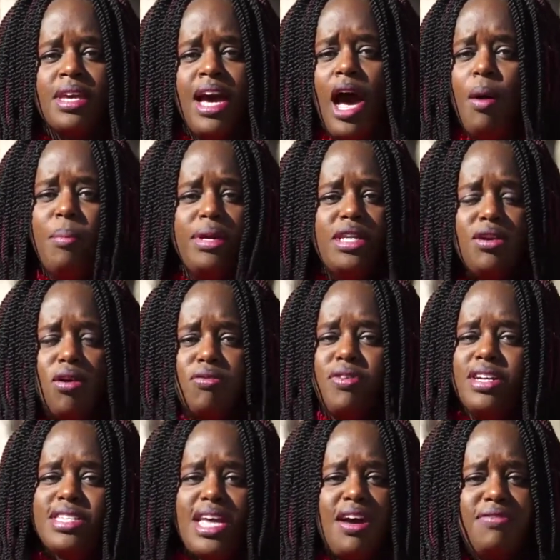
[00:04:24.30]
How many of
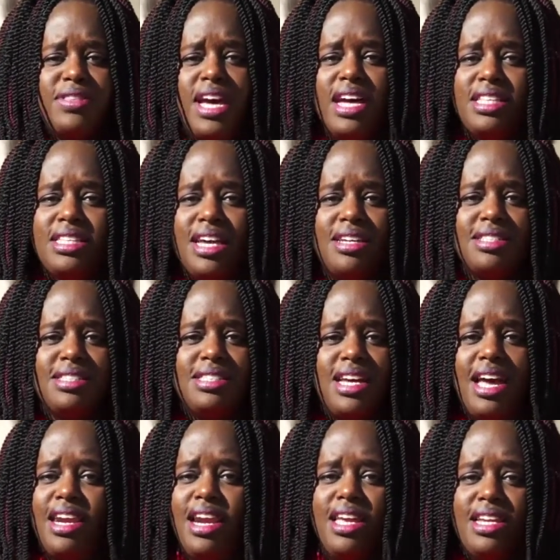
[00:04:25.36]
us have done
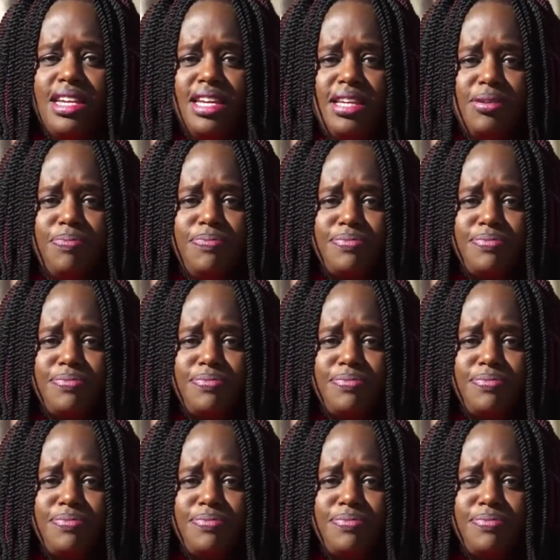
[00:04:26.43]
that lately?